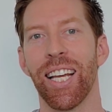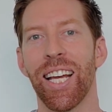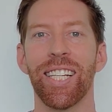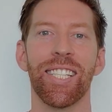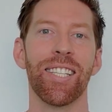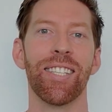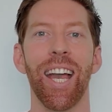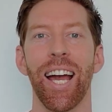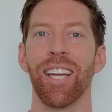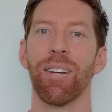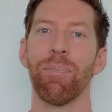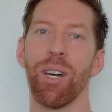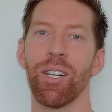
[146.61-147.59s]
is staggered
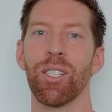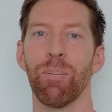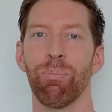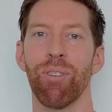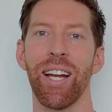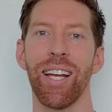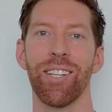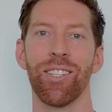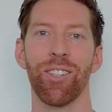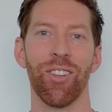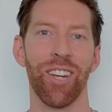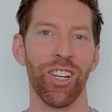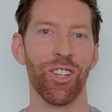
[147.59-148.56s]
amongst the brands so
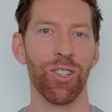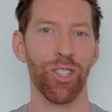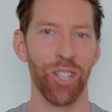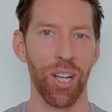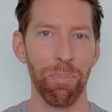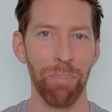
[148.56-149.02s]
that each ship